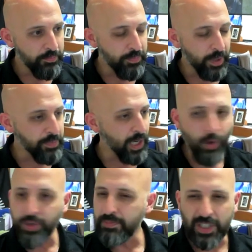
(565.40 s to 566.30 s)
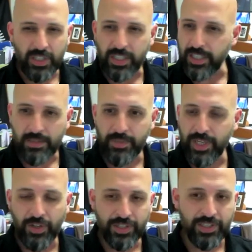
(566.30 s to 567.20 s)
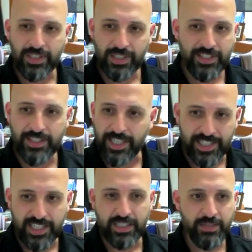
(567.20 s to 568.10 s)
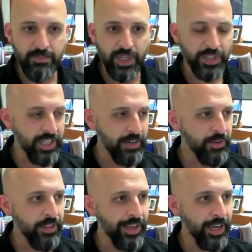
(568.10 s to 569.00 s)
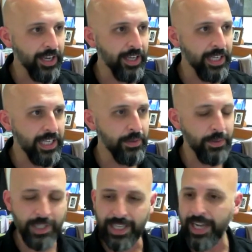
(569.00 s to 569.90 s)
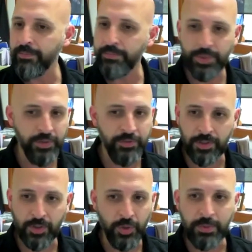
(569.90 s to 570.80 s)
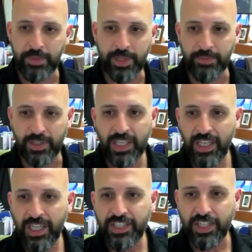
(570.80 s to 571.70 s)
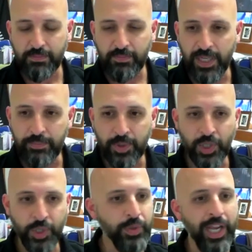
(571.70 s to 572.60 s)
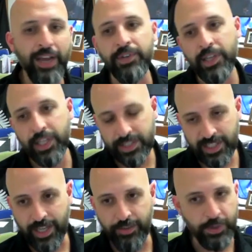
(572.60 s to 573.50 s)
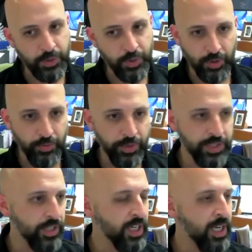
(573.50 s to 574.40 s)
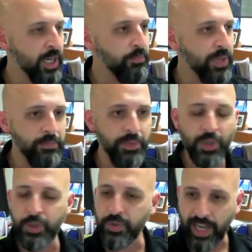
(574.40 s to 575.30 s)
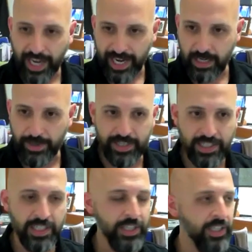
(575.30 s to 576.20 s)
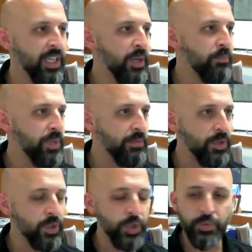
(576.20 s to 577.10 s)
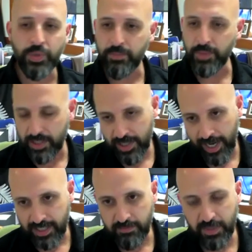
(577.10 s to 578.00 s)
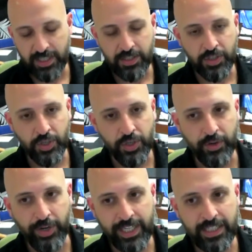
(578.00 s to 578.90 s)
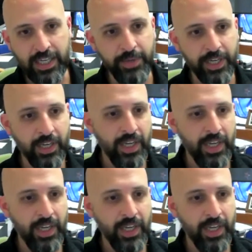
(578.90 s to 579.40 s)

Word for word: but beyond buildings, beyond cities, beyond everything, it, it, it had a beautiful group of people. Just people who would have lunch together and talk research, people who cared about each other, people who would protect me as a junior academic,